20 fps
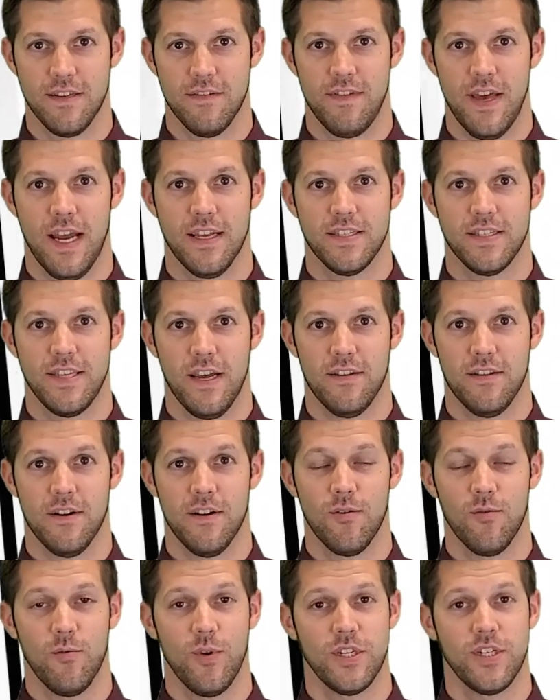of that
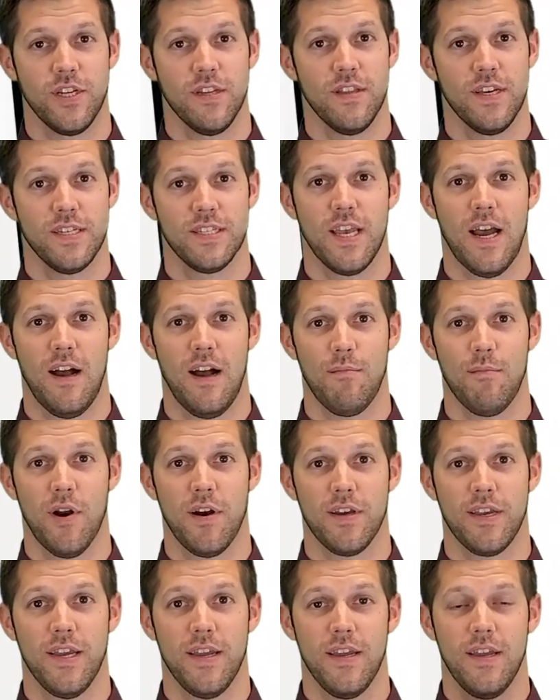seller, which in this hot
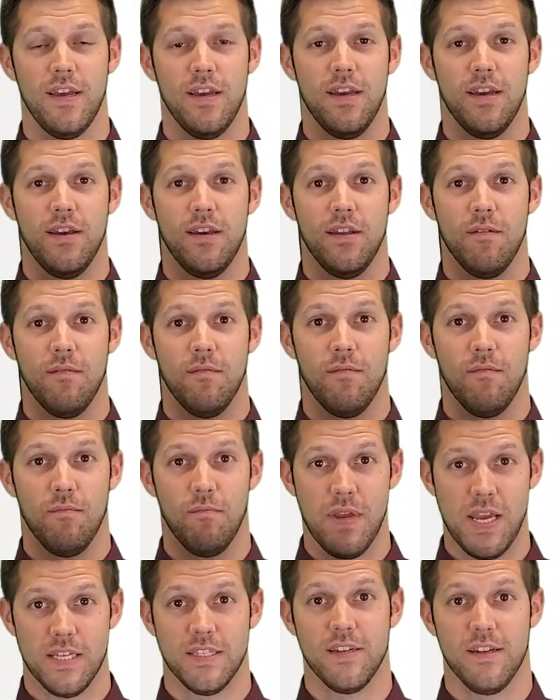market
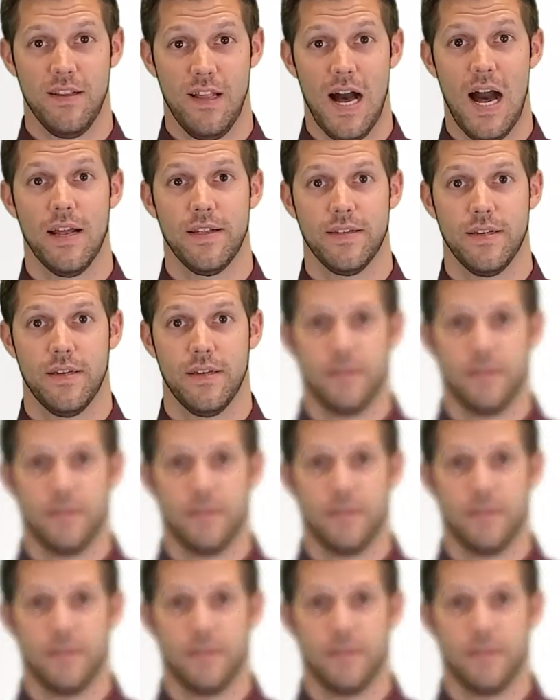means a lot.